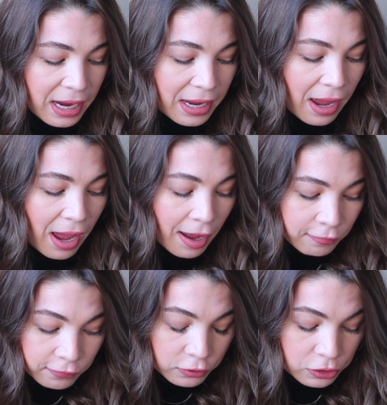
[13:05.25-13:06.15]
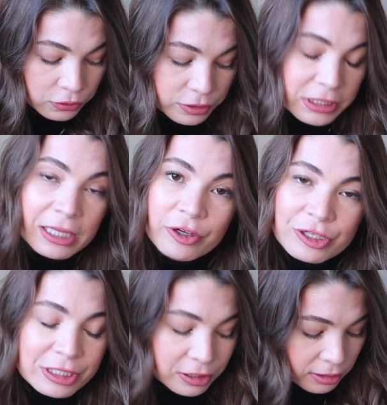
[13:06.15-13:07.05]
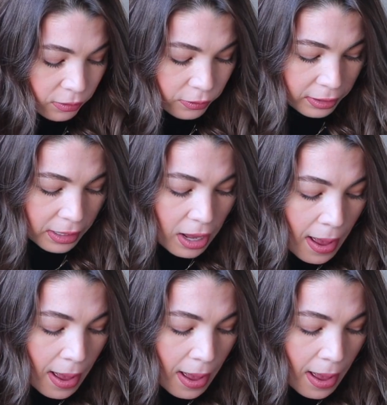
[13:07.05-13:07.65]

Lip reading: I have for you, declares the Lord,